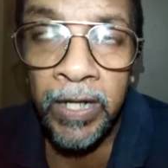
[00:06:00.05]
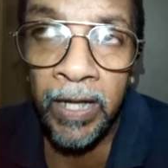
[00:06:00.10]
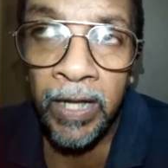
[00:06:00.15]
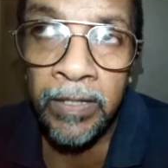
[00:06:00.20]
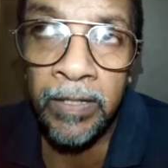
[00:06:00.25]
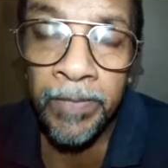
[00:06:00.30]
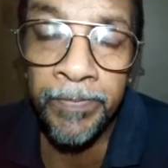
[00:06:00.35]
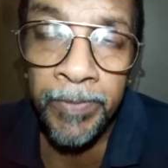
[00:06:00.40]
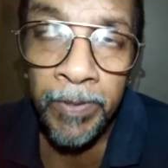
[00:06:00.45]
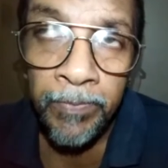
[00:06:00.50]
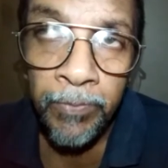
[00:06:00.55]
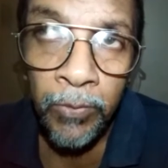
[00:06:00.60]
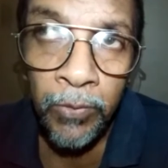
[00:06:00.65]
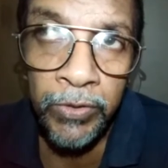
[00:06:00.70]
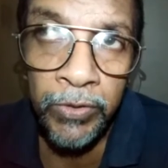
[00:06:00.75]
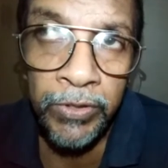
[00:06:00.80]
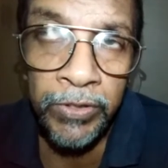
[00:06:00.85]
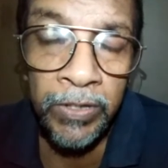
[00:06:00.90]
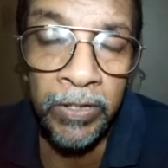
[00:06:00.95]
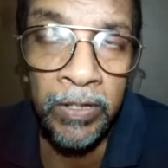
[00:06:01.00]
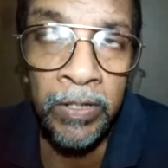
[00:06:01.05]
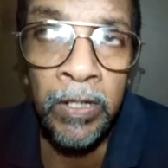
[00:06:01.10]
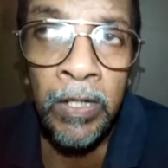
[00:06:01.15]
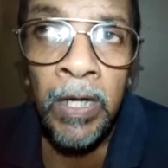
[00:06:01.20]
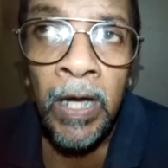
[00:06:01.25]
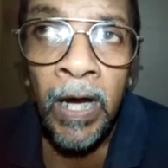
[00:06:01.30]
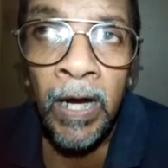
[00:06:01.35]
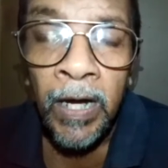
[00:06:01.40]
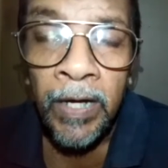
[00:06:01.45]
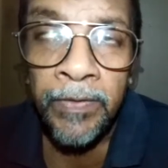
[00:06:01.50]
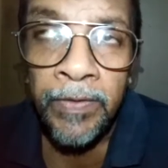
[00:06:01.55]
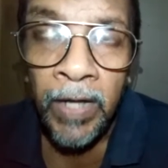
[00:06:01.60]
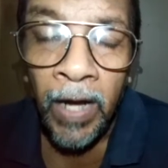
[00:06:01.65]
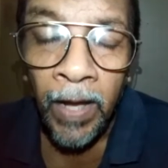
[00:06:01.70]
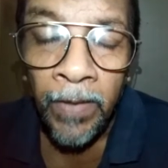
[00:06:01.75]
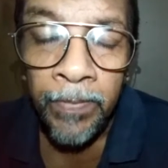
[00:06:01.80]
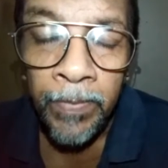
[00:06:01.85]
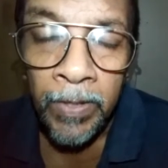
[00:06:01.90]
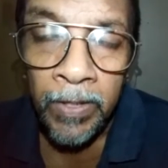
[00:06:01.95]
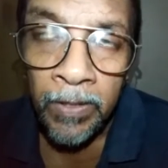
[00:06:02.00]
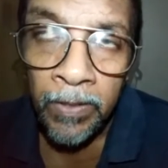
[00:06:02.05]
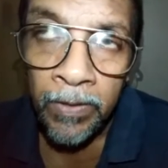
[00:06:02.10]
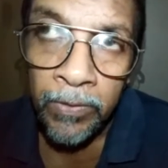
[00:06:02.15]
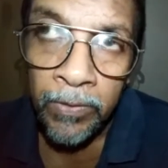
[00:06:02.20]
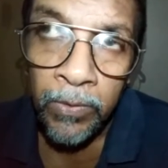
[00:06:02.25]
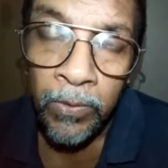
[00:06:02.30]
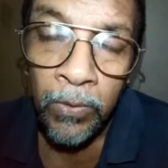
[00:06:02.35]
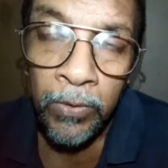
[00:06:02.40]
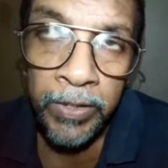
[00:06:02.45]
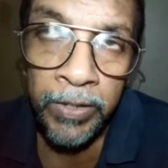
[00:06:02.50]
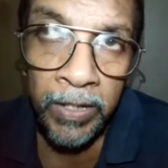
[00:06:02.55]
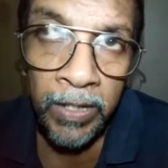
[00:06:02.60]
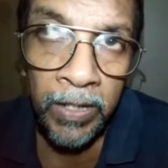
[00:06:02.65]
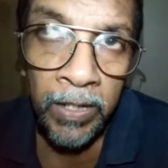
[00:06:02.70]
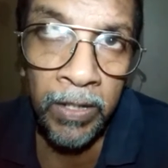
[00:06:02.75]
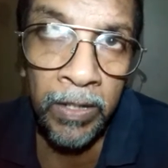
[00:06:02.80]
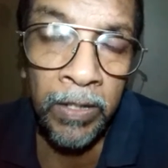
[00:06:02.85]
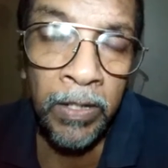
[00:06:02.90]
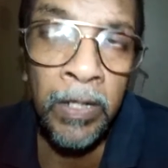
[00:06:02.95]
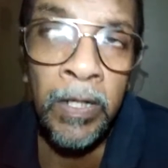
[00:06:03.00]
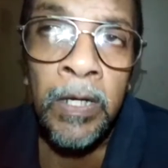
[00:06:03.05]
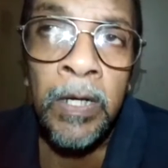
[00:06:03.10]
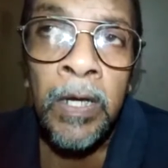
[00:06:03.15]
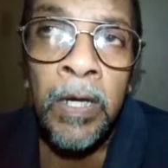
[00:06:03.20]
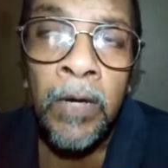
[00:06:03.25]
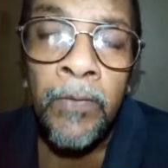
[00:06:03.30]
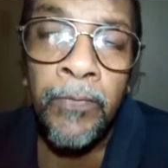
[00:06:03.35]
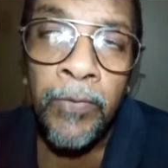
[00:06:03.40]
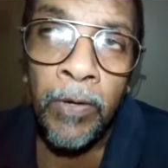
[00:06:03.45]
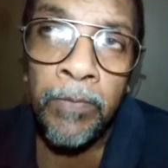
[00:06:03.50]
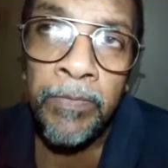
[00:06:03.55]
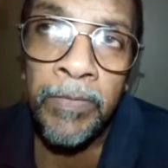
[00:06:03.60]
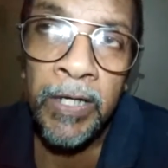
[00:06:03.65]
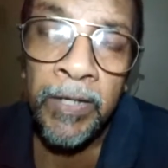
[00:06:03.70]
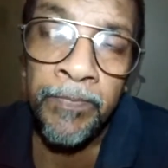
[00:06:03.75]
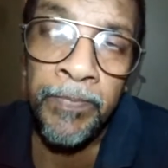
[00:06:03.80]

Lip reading: and the proposed road from the